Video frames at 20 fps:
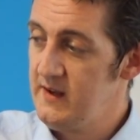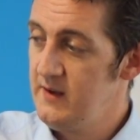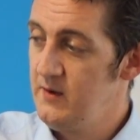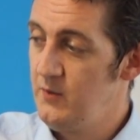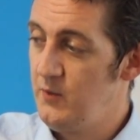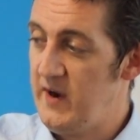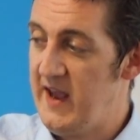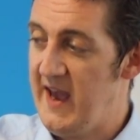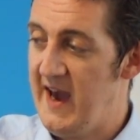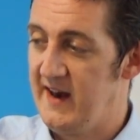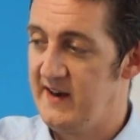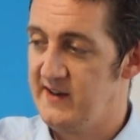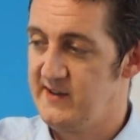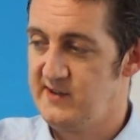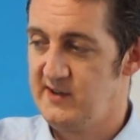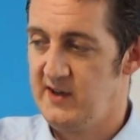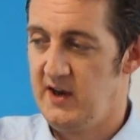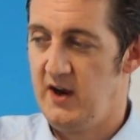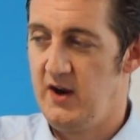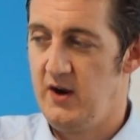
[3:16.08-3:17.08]
we had it
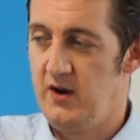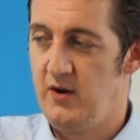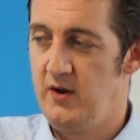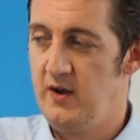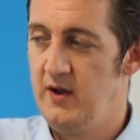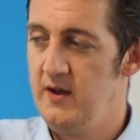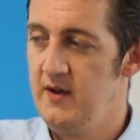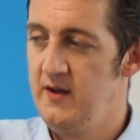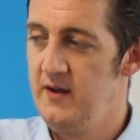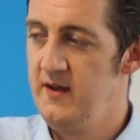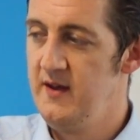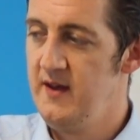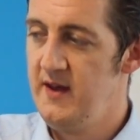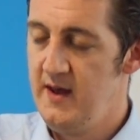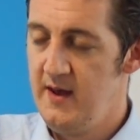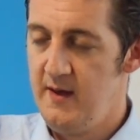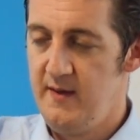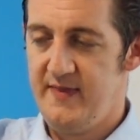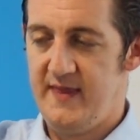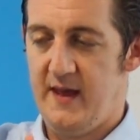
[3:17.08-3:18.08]
so,
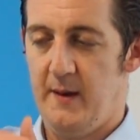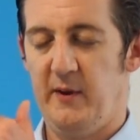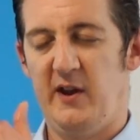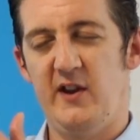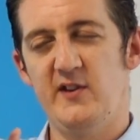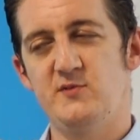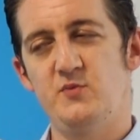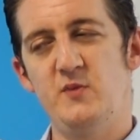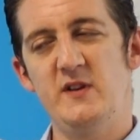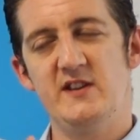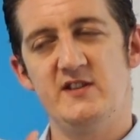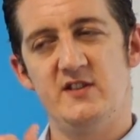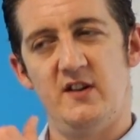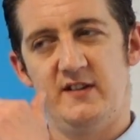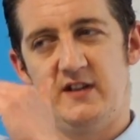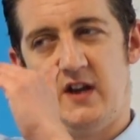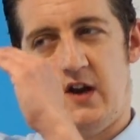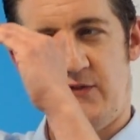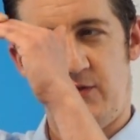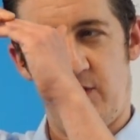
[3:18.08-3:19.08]
now because we decided
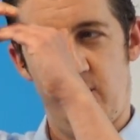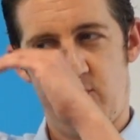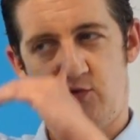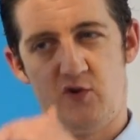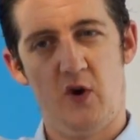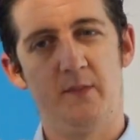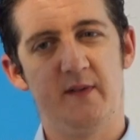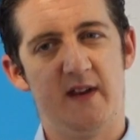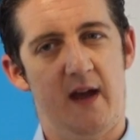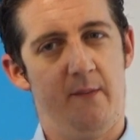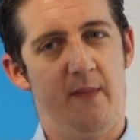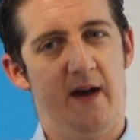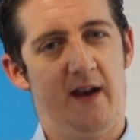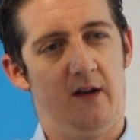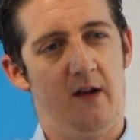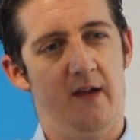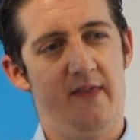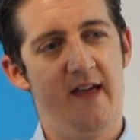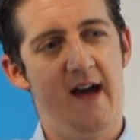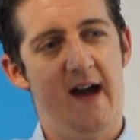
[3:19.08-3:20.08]
to go for a drop-down panel
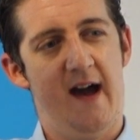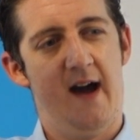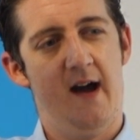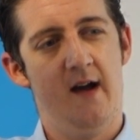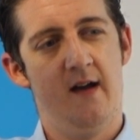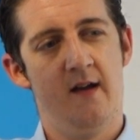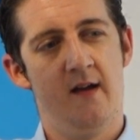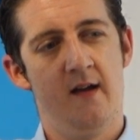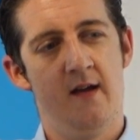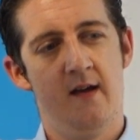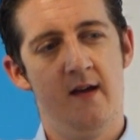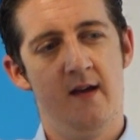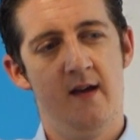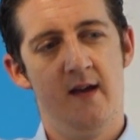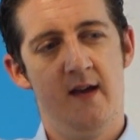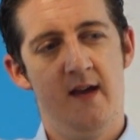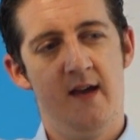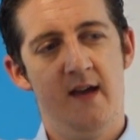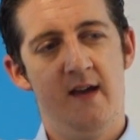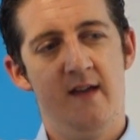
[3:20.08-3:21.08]
like that,
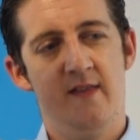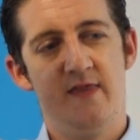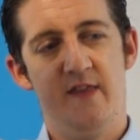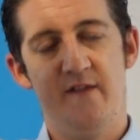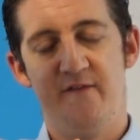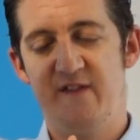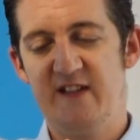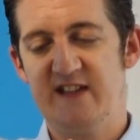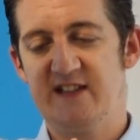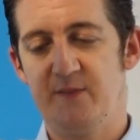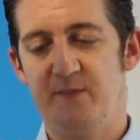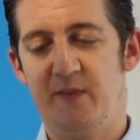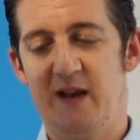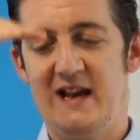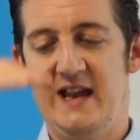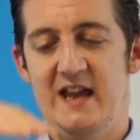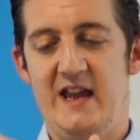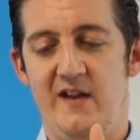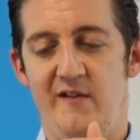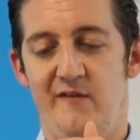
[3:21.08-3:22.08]
the
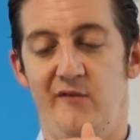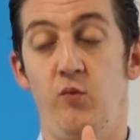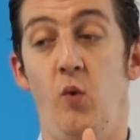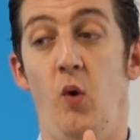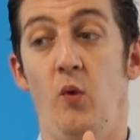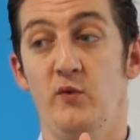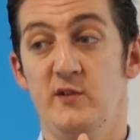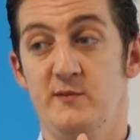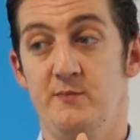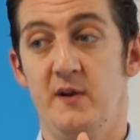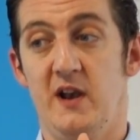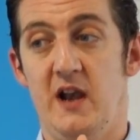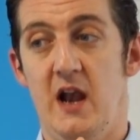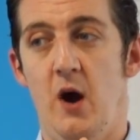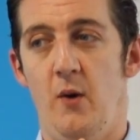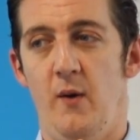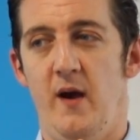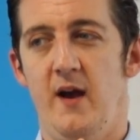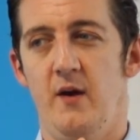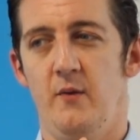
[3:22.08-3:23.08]
visibility of what was
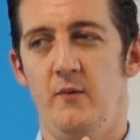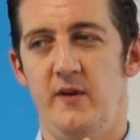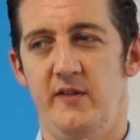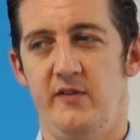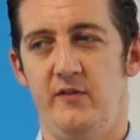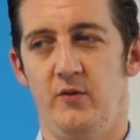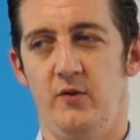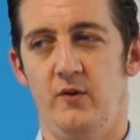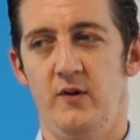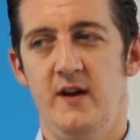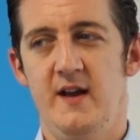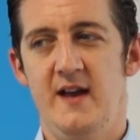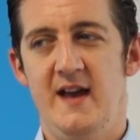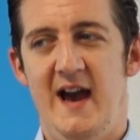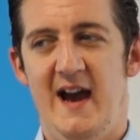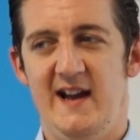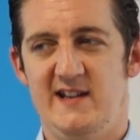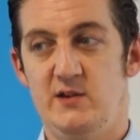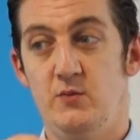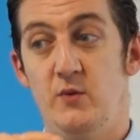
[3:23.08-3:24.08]
below it, we thought,
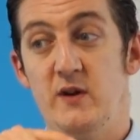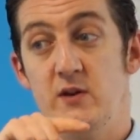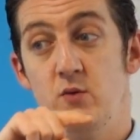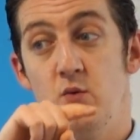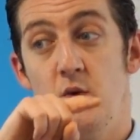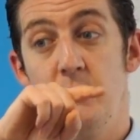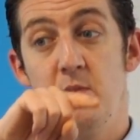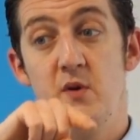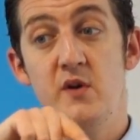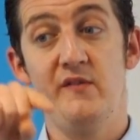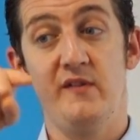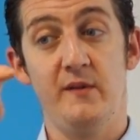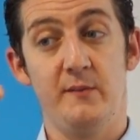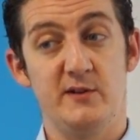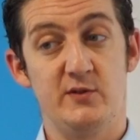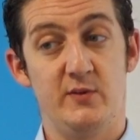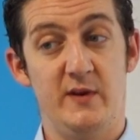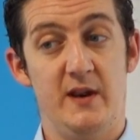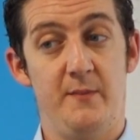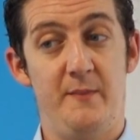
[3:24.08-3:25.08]
actually when you were moving
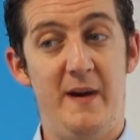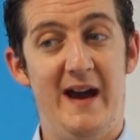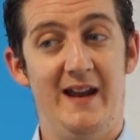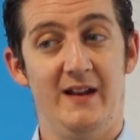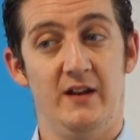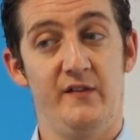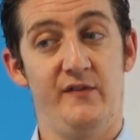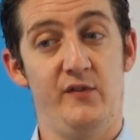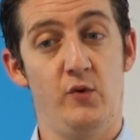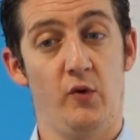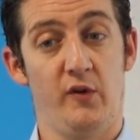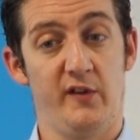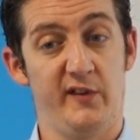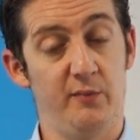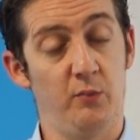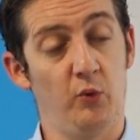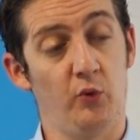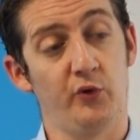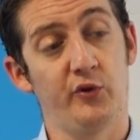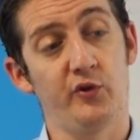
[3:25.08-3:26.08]
between the panel, if you were on a
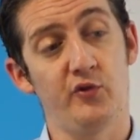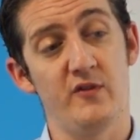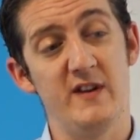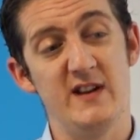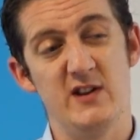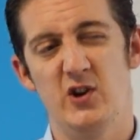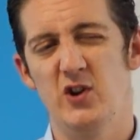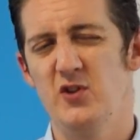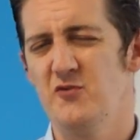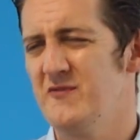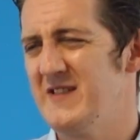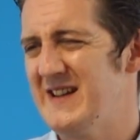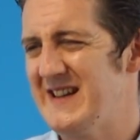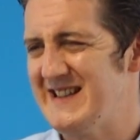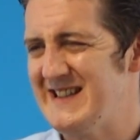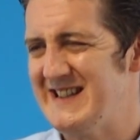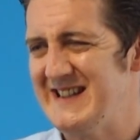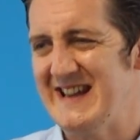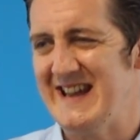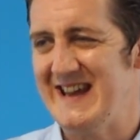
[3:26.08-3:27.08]
small screen, you couldn't really
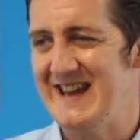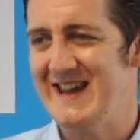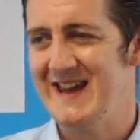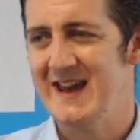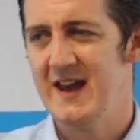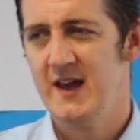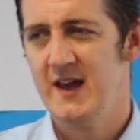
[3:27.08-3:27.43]
see